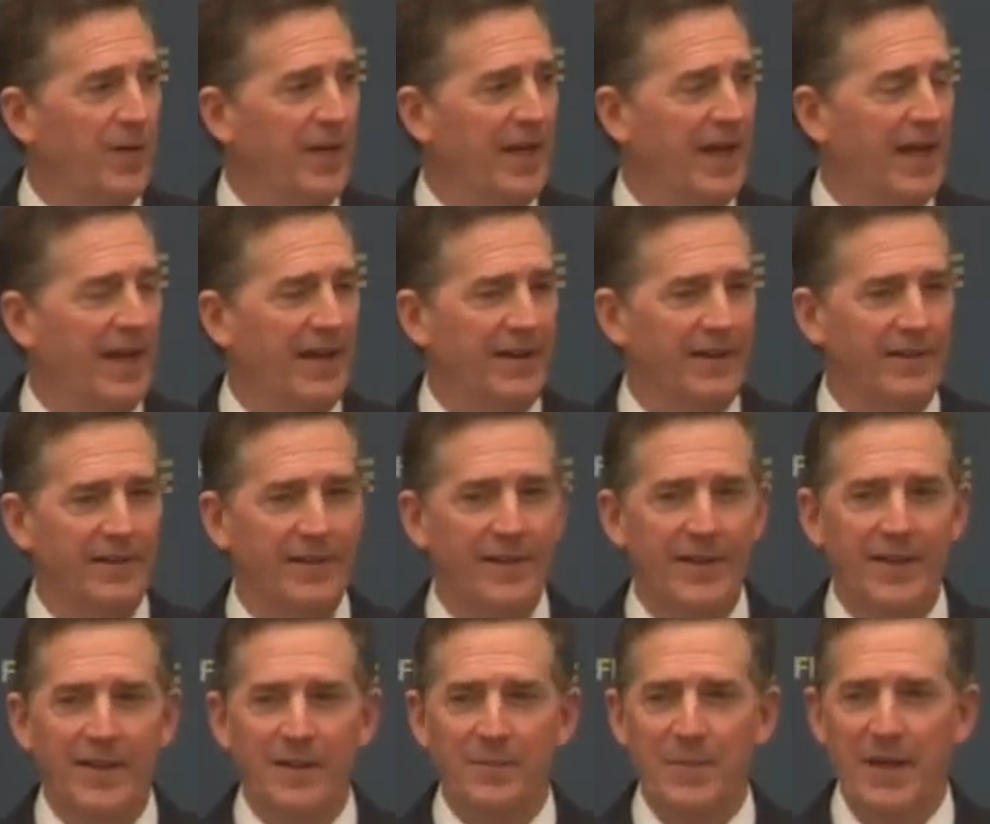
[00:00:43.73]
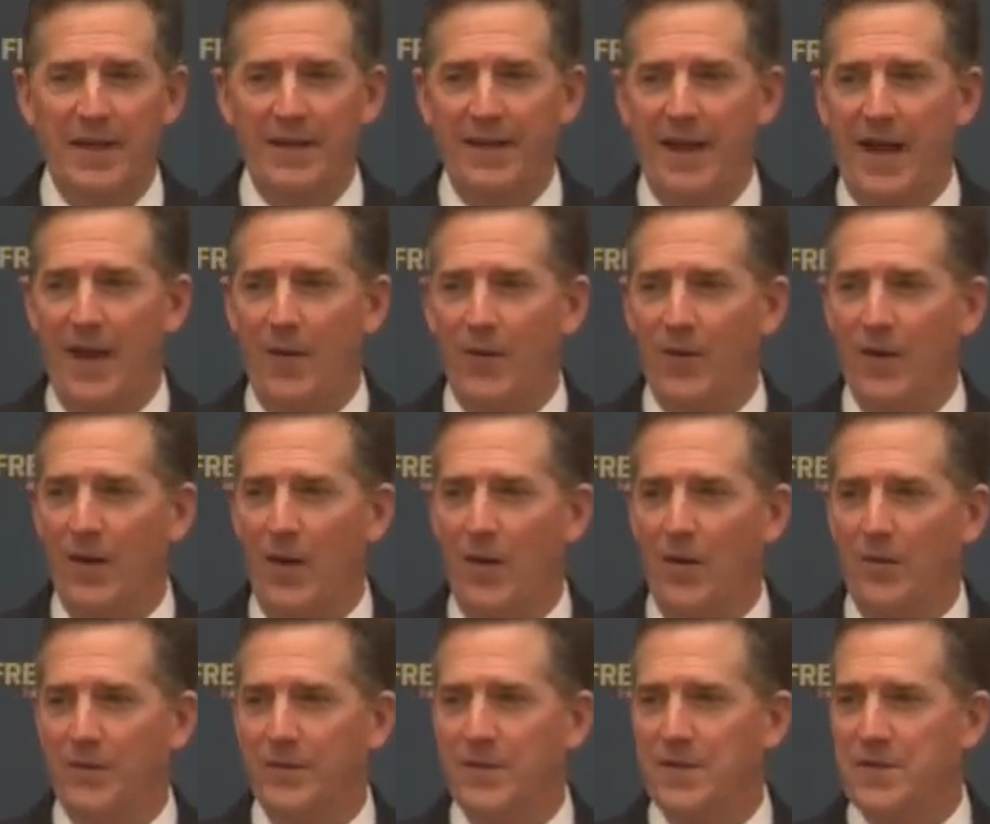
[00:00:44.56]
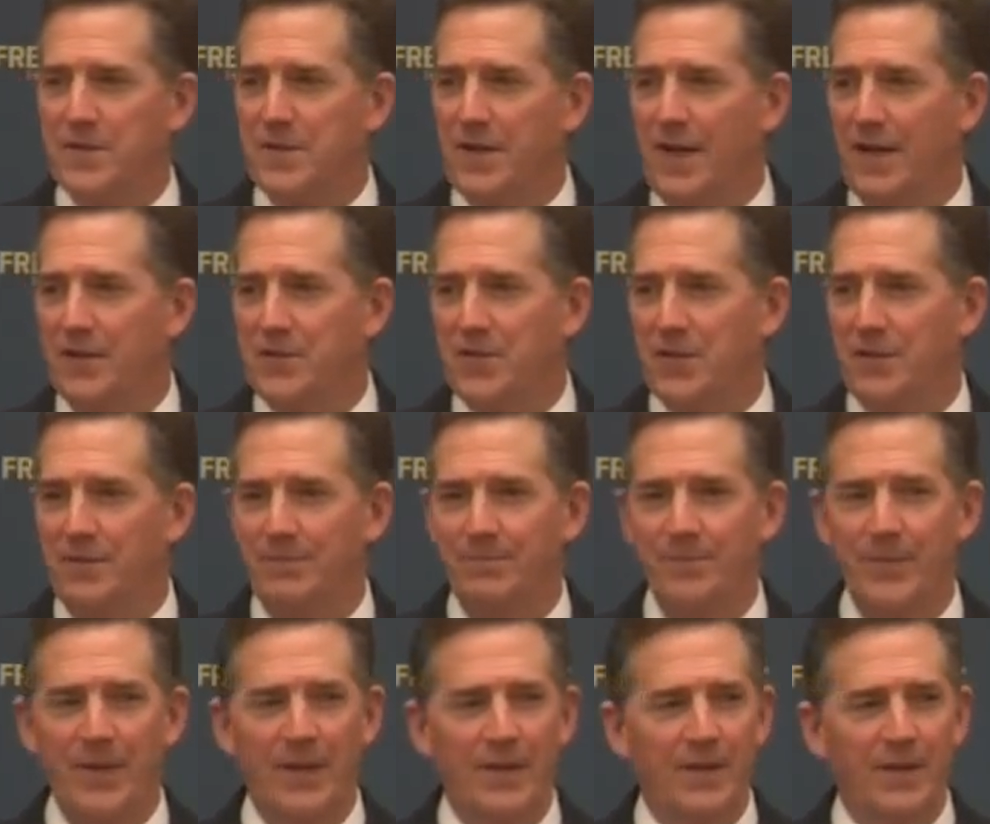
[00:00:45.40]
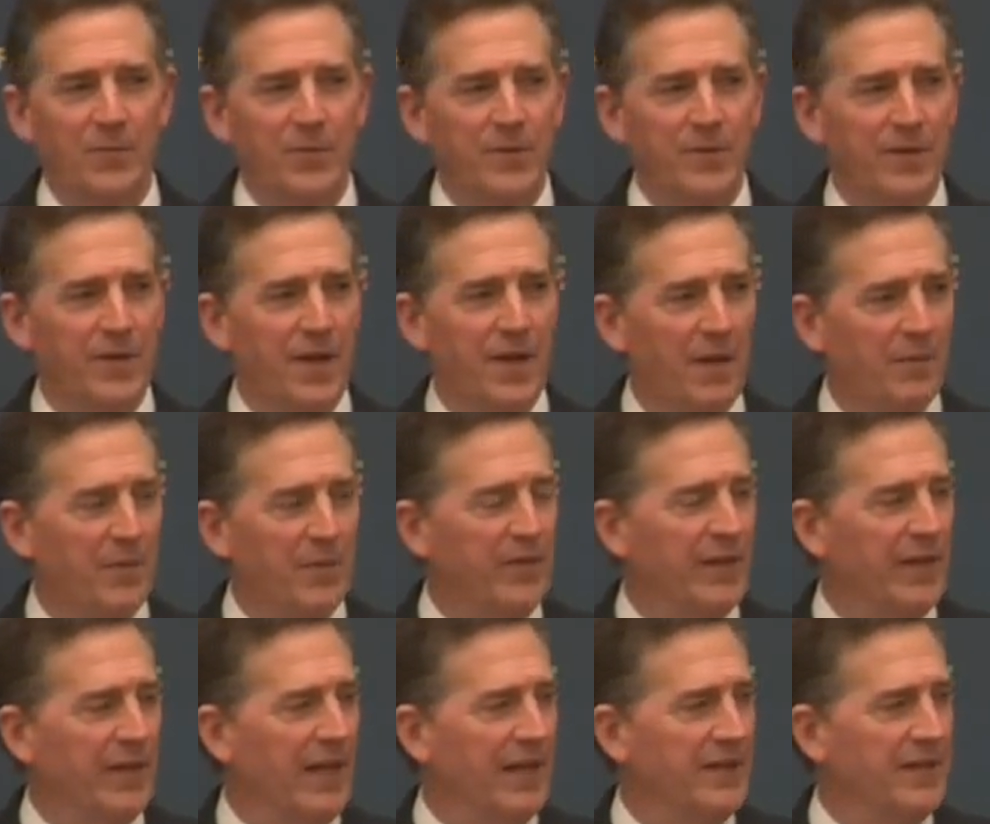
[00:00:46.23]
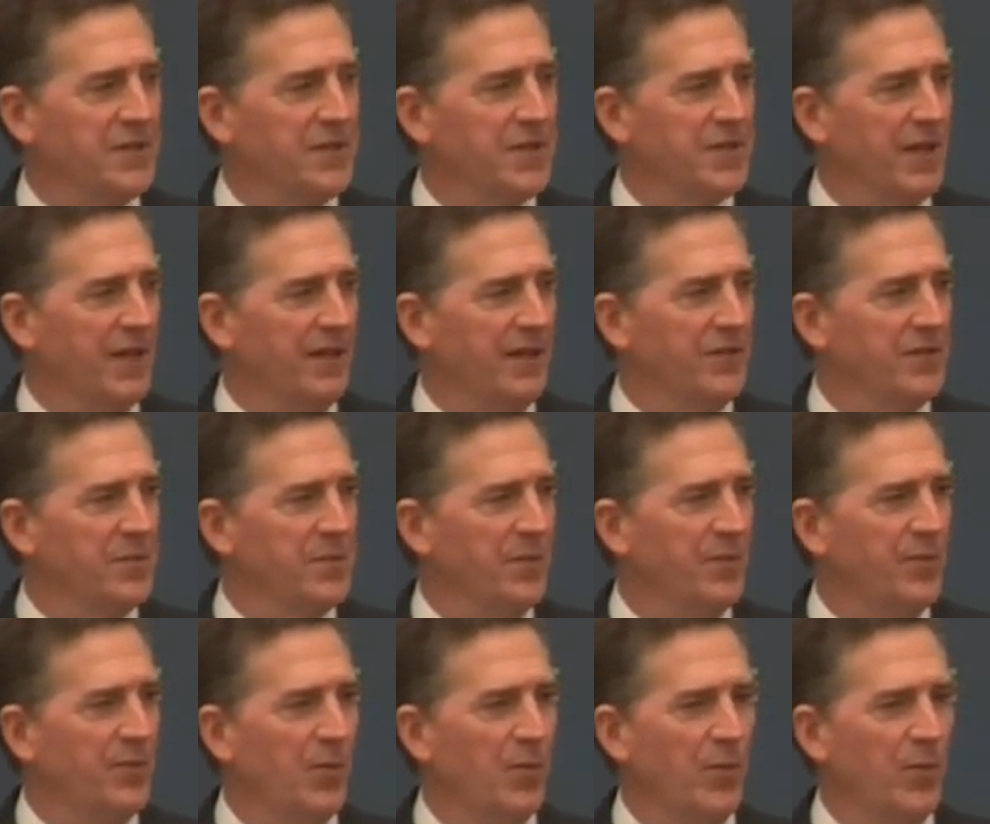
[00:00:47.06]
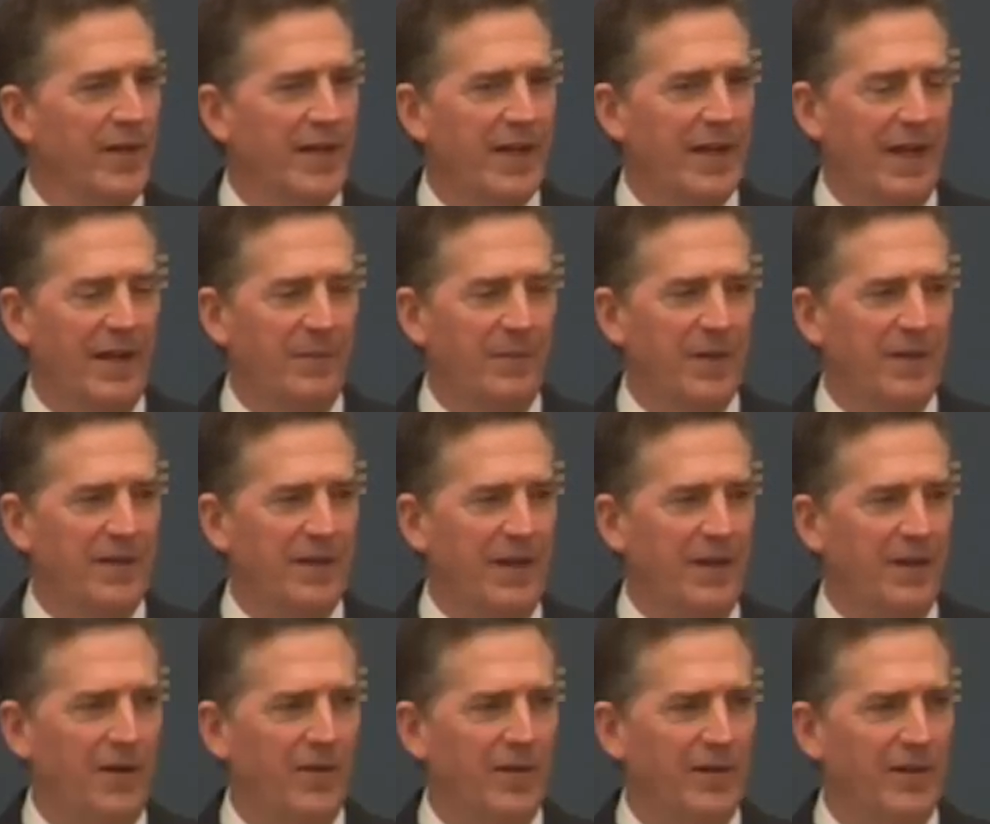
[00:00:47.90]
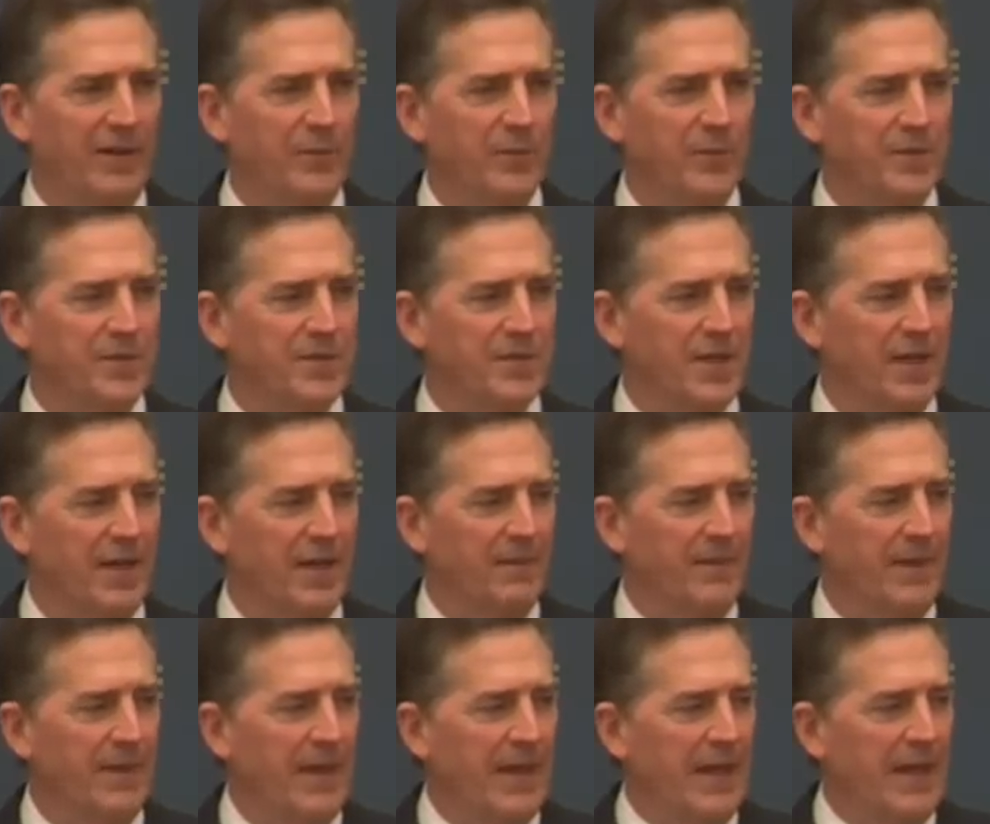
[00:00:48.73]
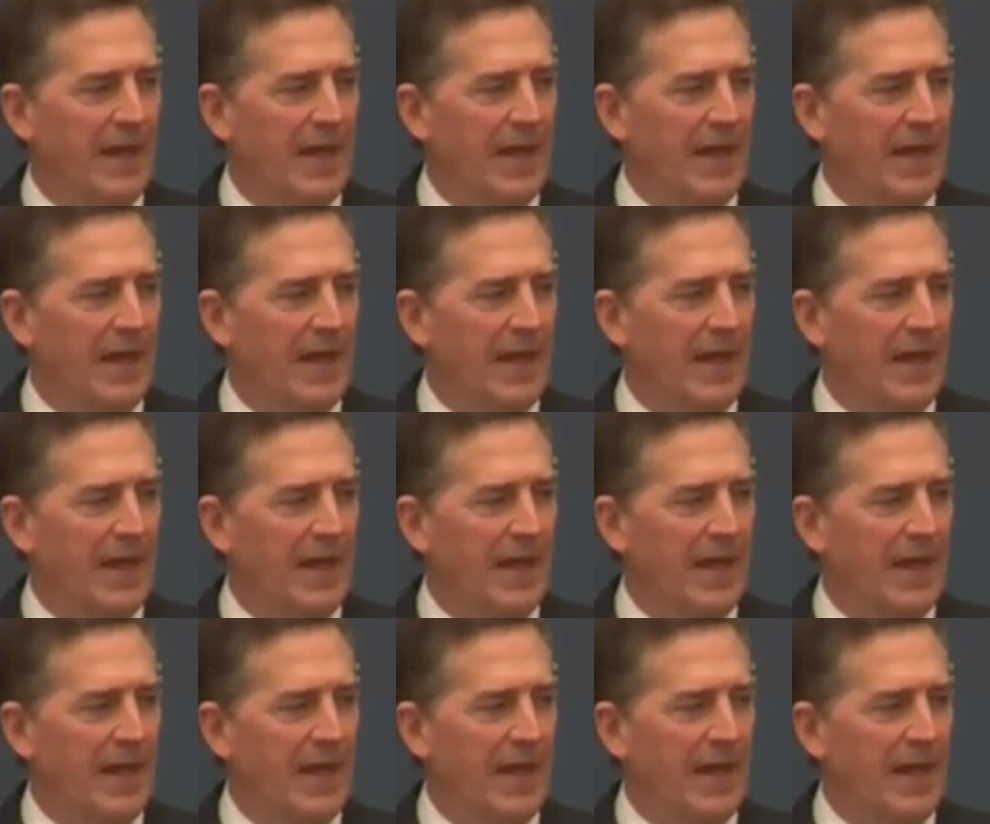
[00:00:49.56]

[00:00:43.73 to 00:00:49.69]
We had about an hour-long discussion with a number of the legislators before we came in here, and it was a